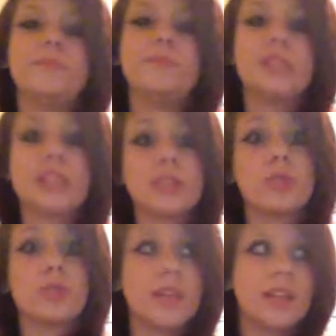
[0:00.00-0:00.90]
during the
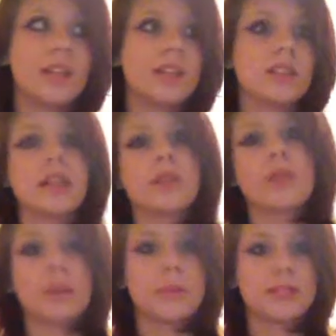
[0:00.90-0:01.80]
week, like when
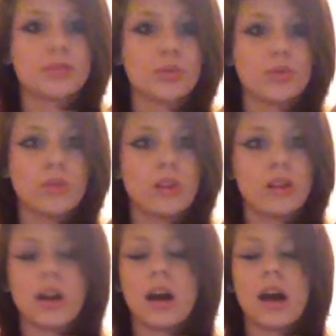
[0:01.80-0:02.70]
I'm at school,
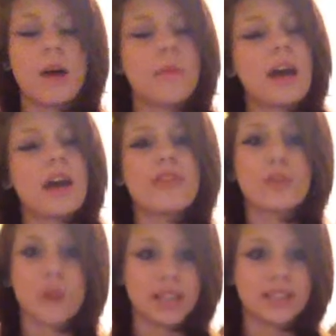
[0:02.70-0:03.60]
I haven't
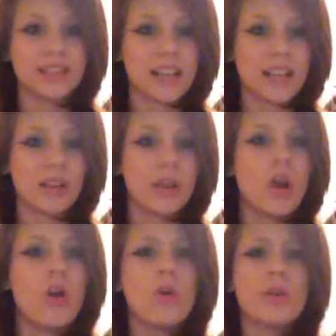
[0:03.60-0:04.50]
quite decided
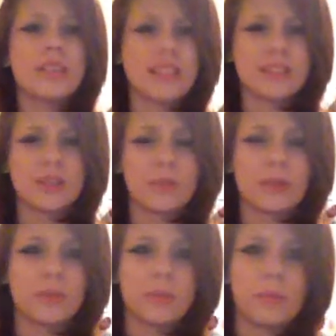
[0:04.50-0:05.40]
what days I'll be
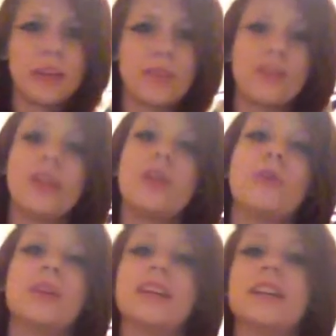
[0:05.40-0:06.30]
able to make a video,
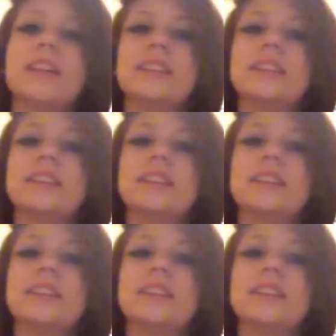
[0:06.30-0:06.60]
because